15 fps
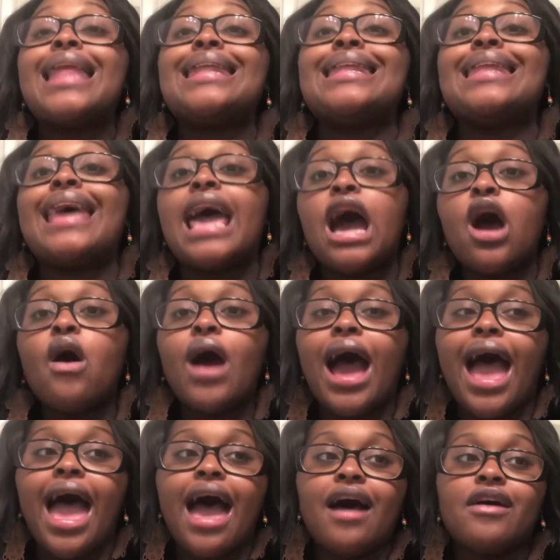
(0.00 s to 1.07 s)
Now I
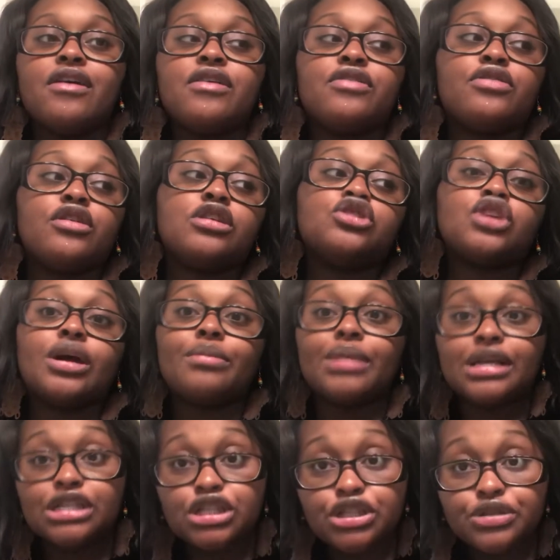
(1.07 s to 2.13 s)
have third
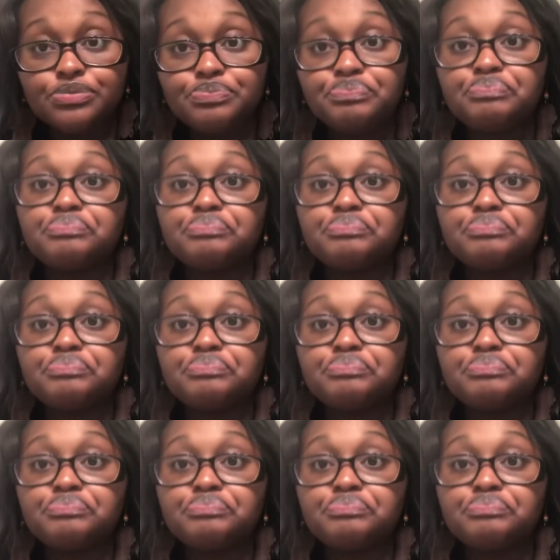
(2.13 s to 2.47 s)
trimester.